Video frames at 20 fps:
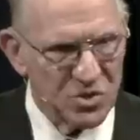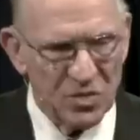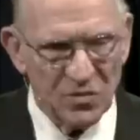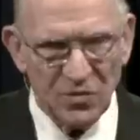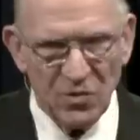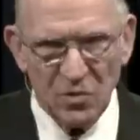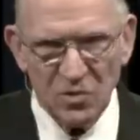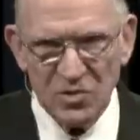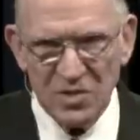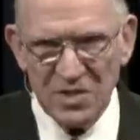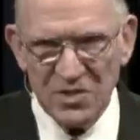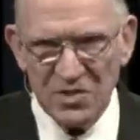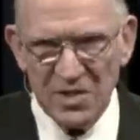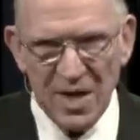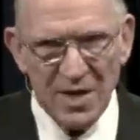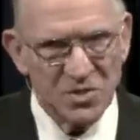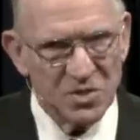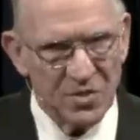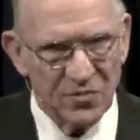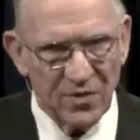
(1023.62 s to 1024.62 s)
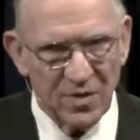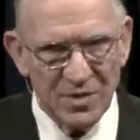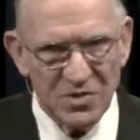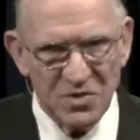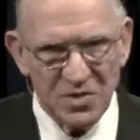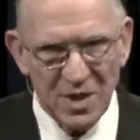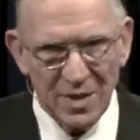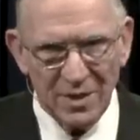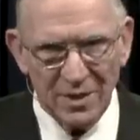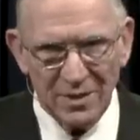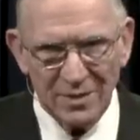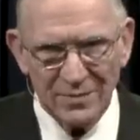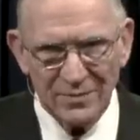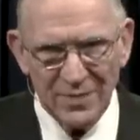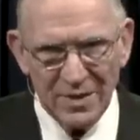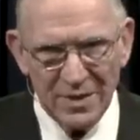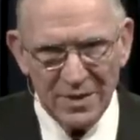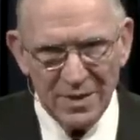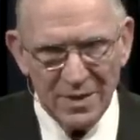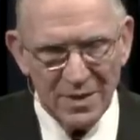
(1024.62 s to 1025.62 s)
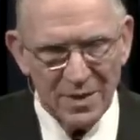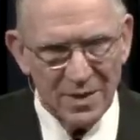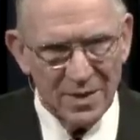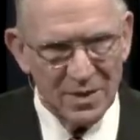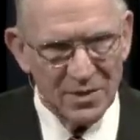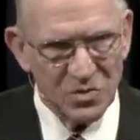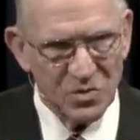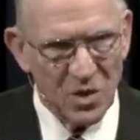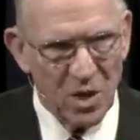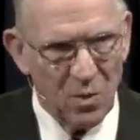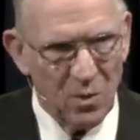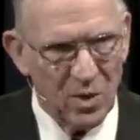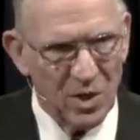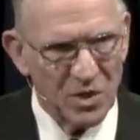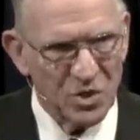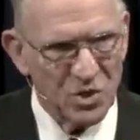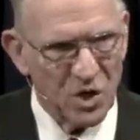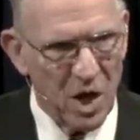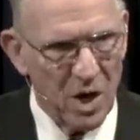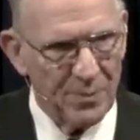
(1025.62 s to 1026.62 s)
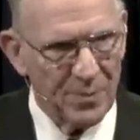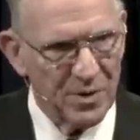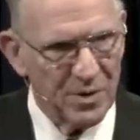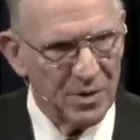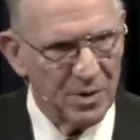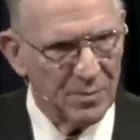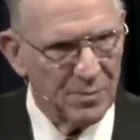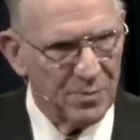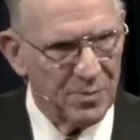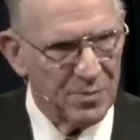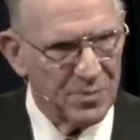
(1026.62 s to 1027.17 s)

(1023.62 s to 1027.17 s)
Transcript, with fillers: of those designs are very subtle. So I want to sharpen your